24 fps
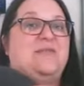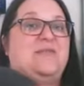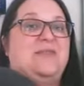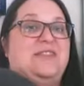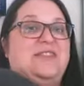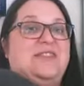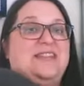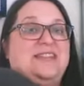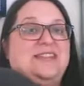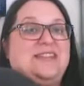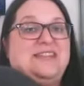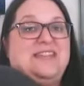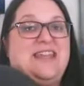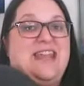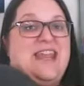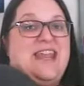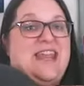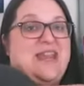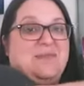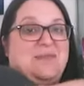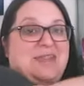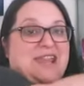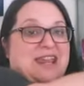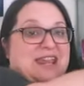with the
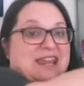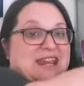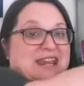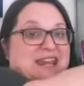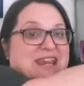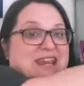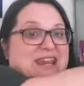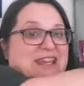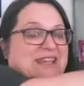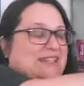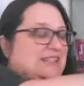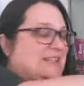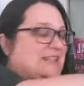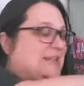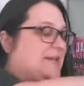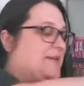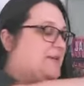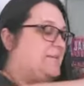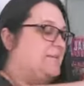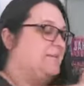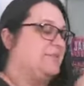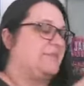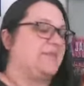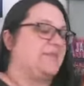same ladies
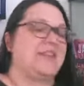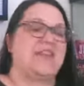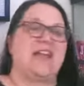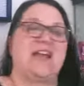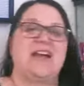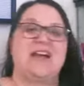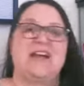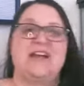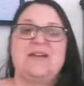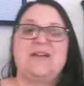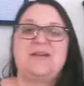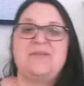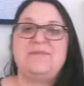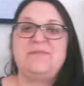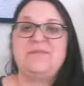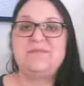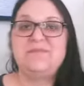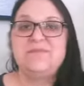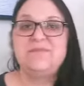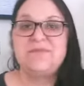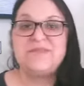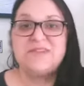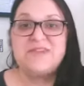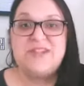um,
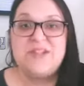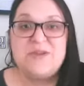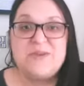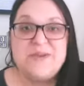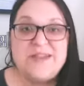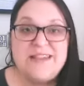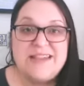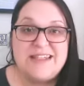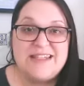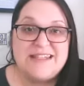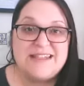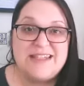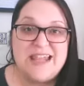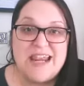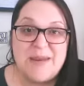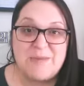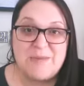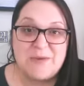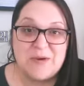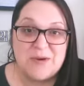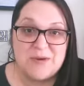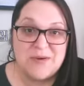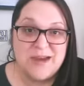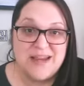doing the
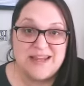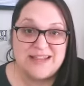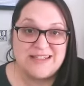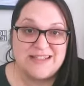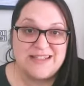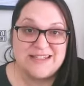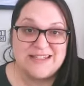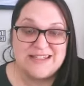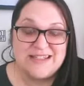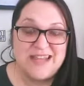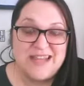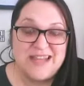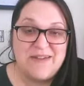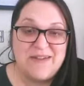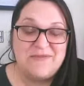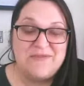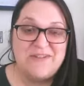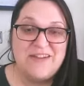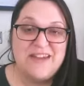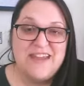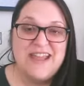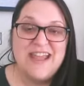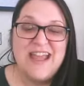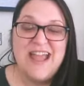same crazy stuff.
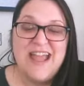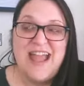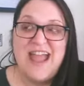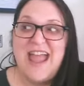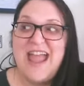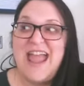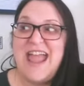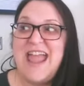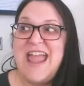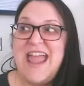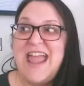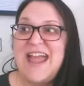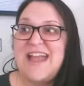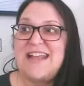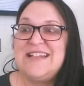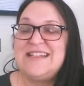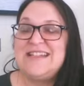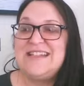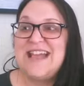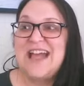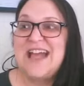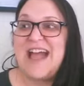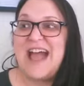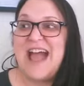
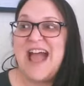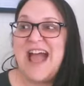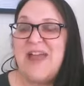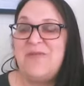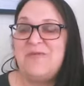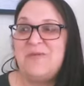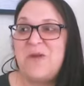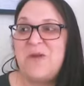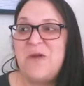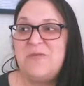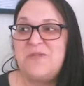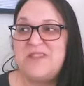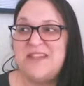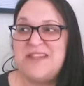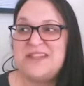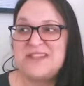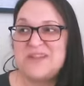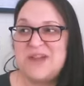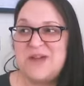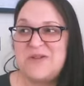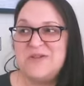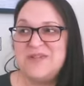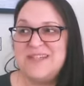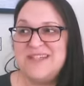And I wrote these
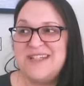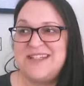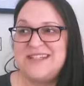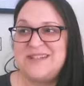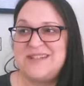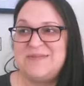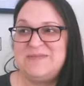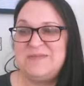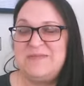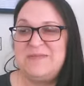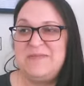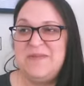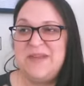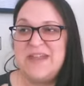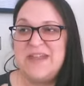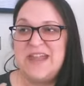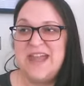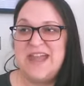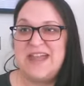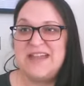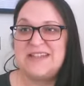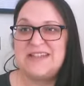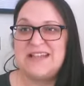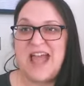cozies
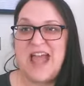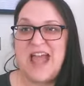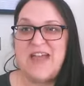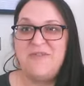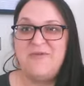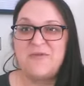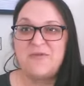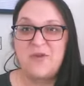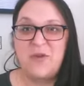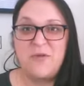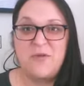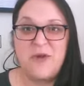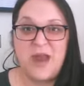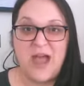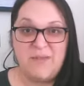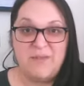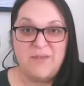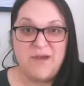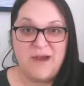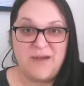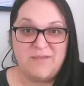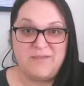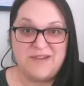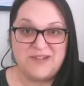because I've grown
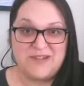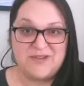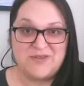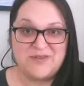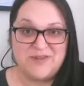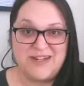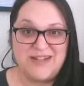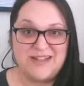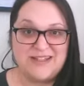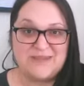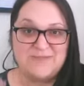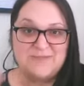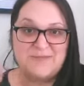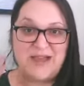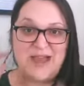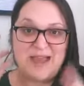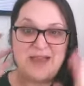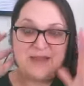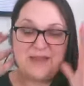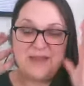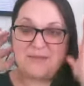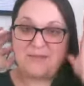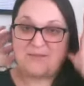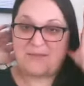up on mysteries.
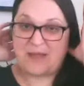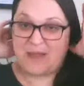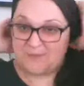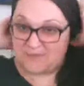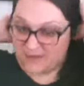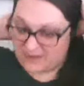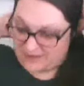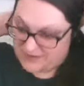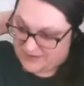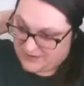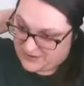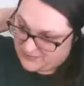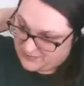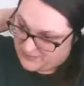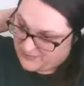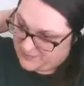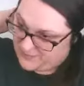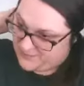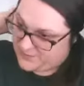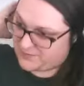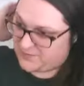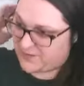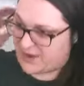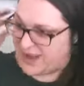My my mother
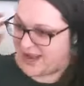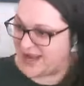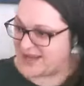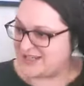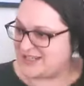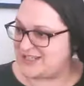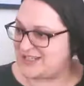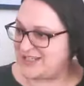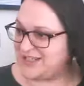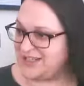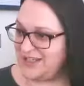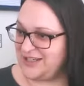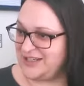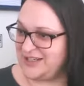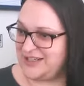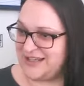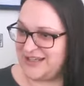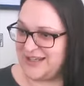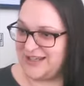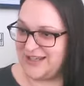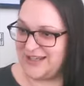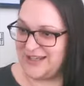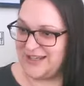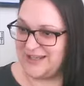would watch.
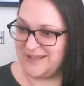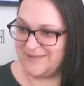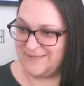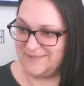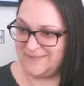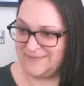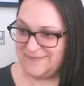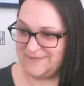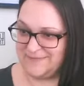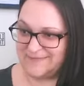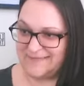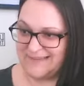Um,